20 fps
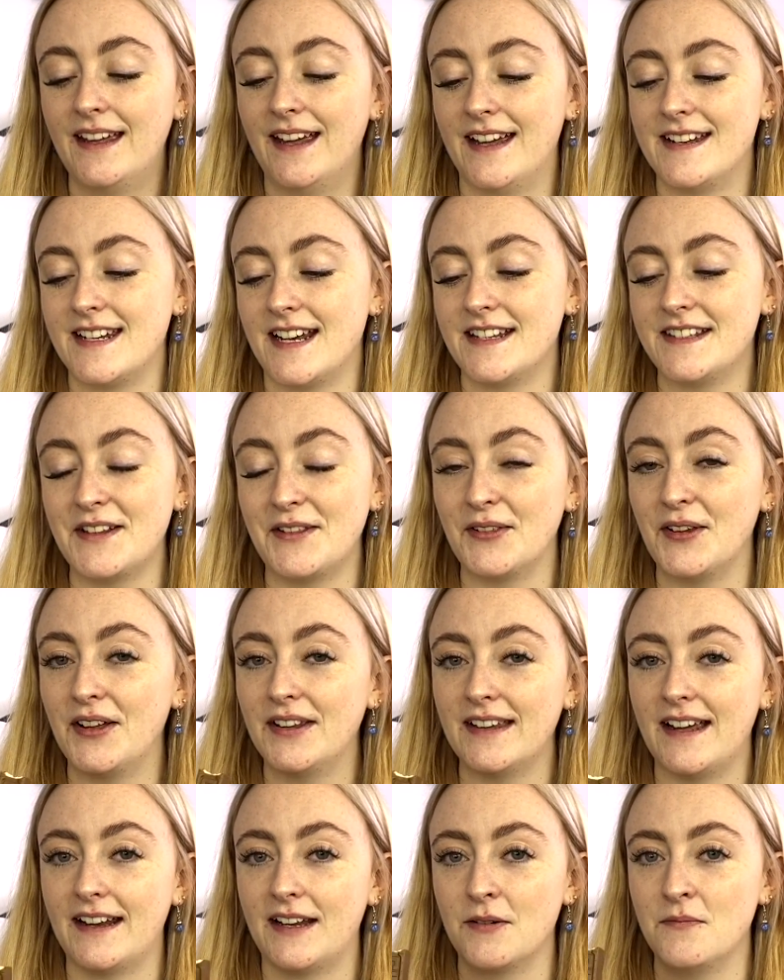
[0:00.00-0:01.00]
It tastes a
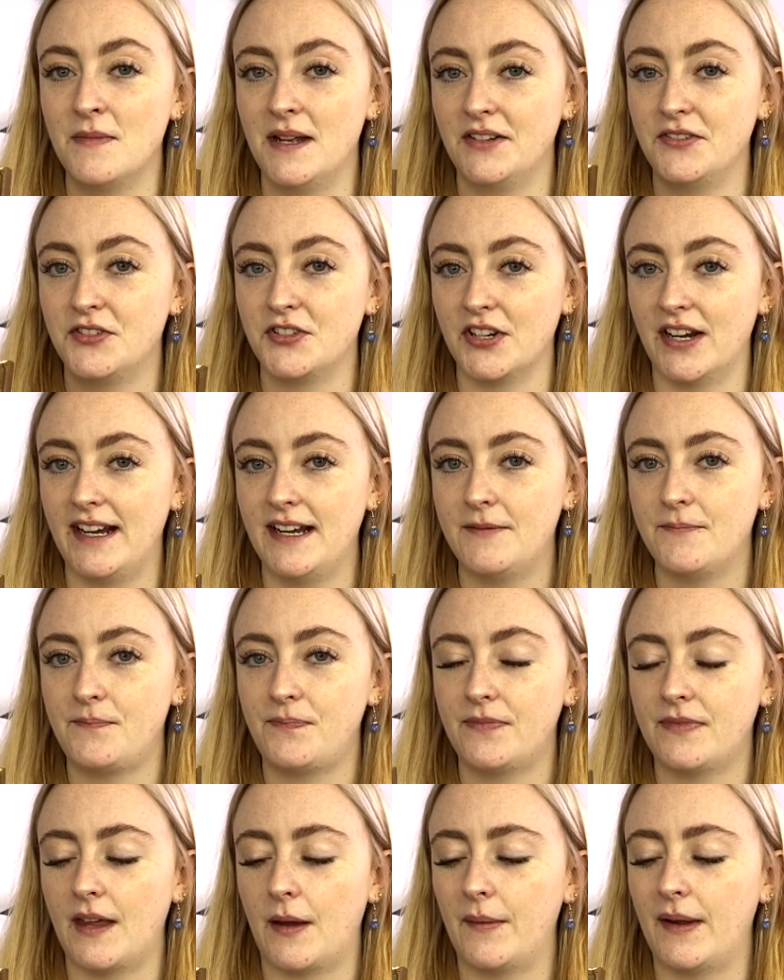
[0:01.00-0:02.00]
lot like a mint treat
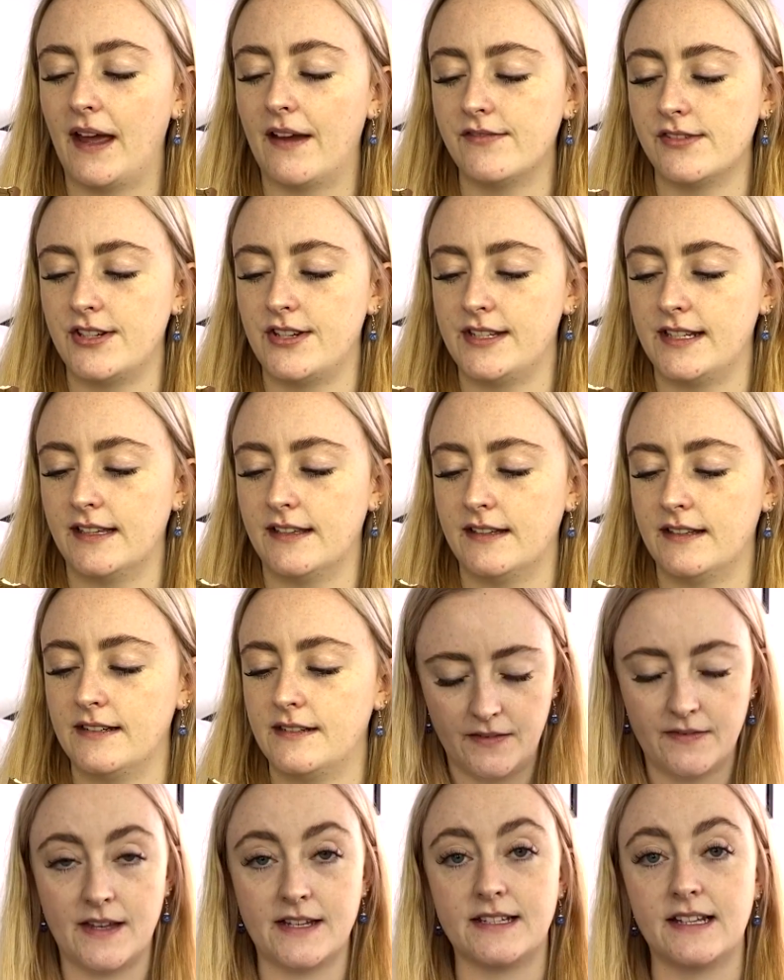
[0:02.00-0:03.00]
that we have in New
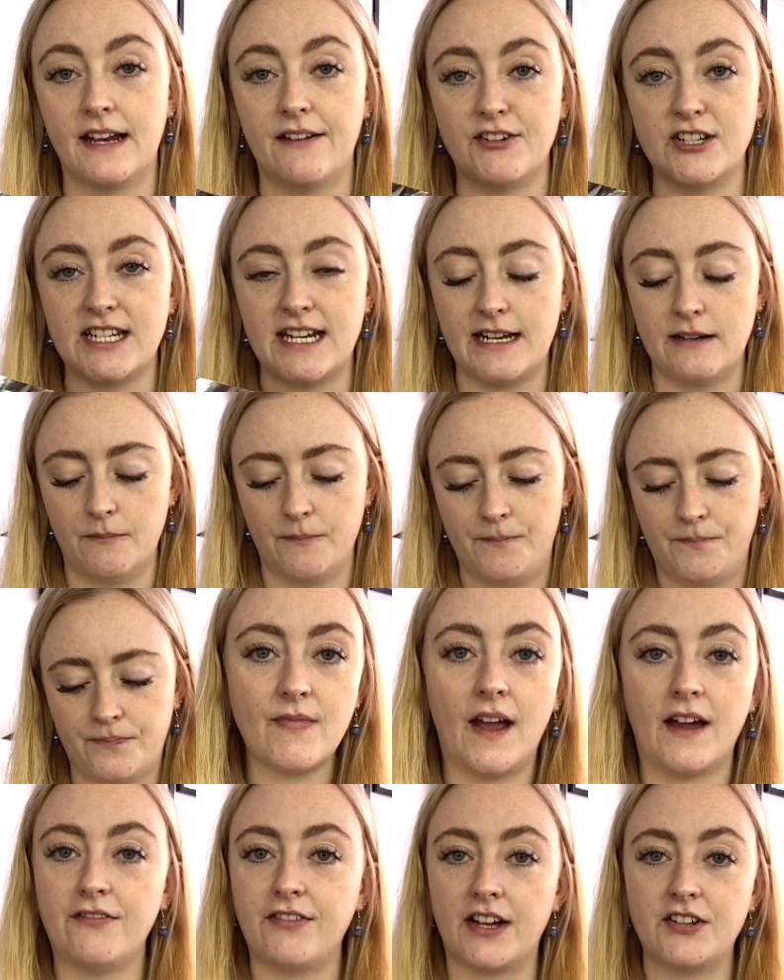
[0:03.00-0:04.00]
Zealand. These can have a 10.
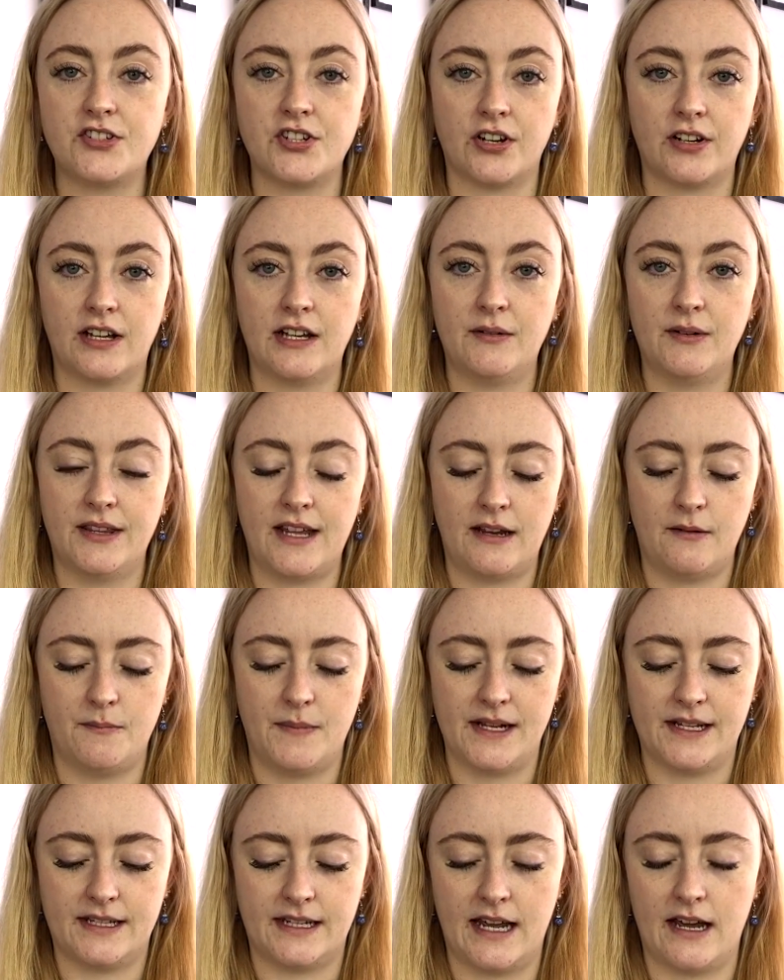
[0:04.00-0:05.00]
I find chocolate with like
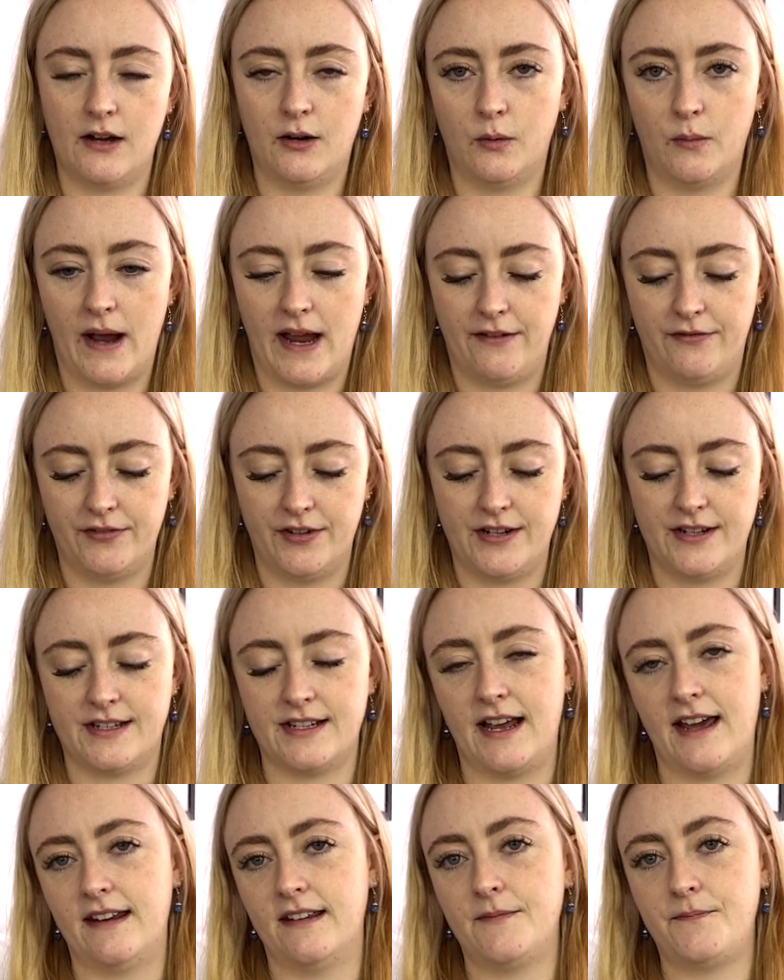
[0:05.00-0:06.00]
biscuit or wafer
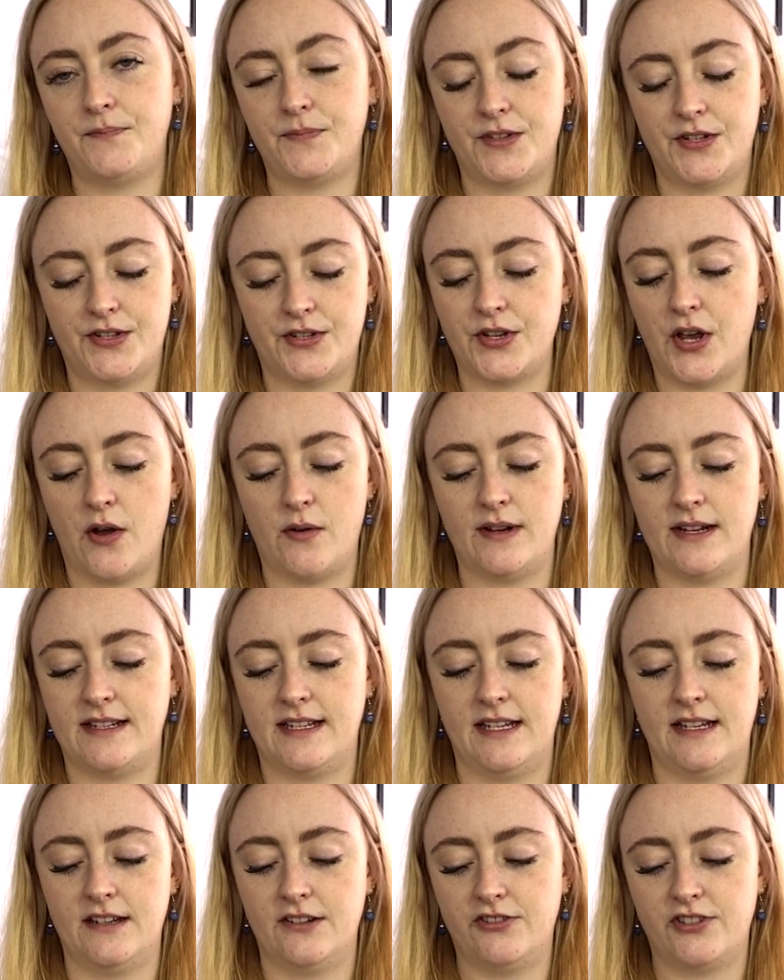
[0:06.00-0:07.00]
inside it, it's so
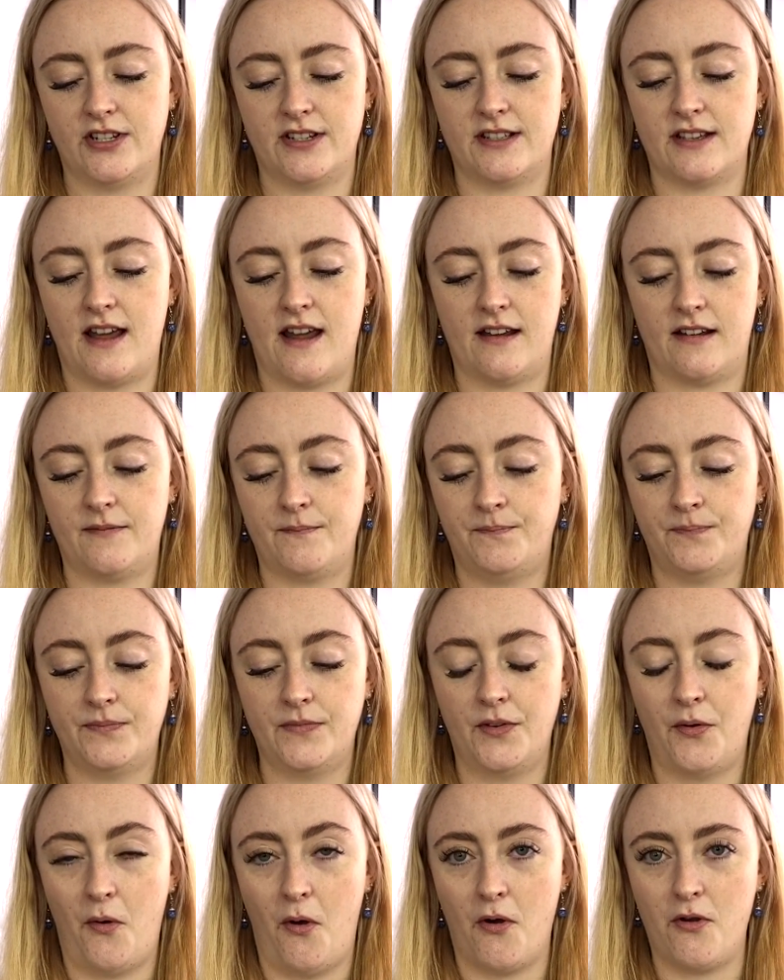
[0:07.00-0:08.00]
easy to just like
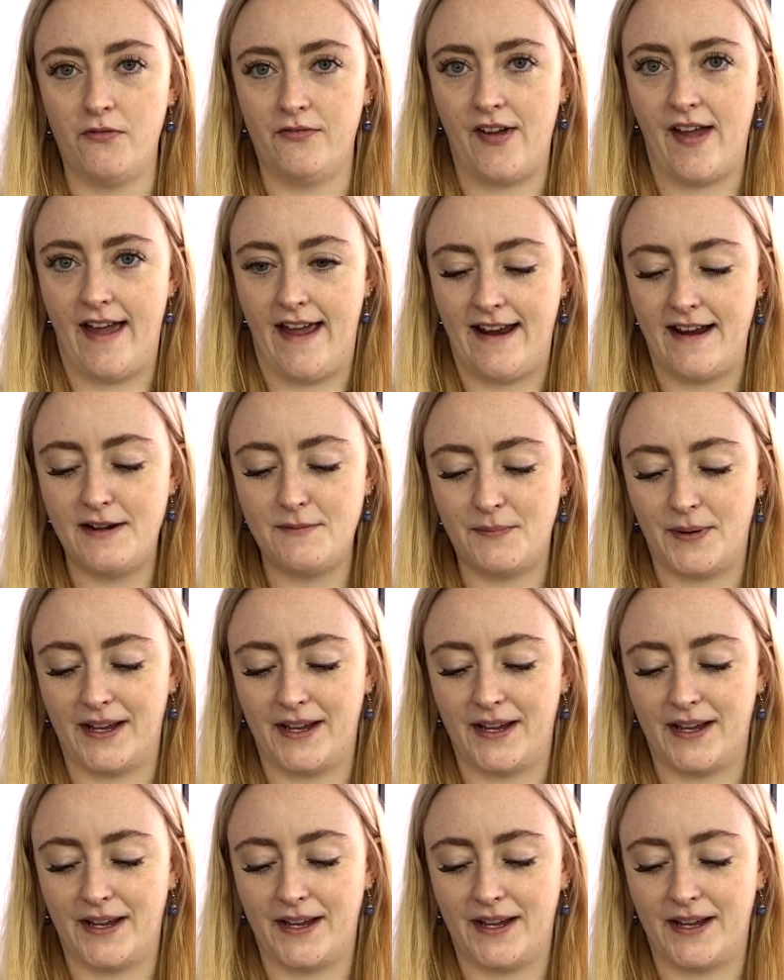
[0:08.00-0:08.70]
overate